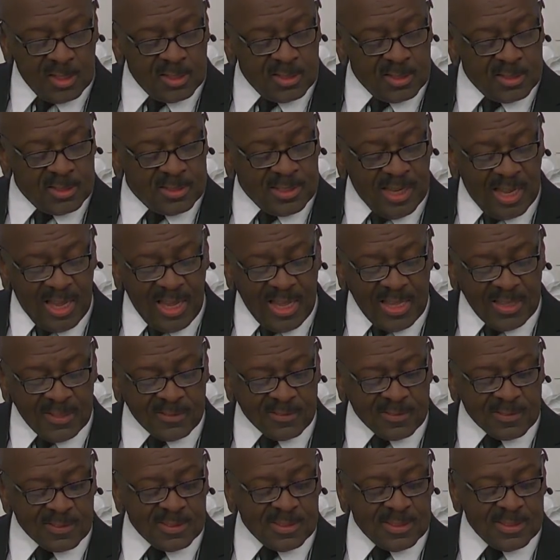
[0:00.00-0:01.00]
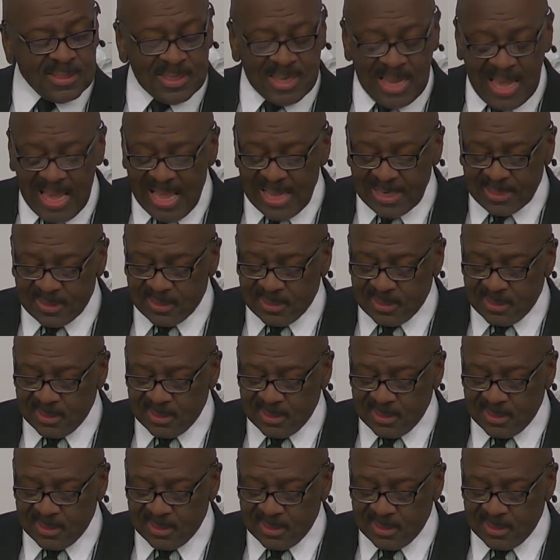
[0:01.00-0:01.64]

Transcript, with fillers: does not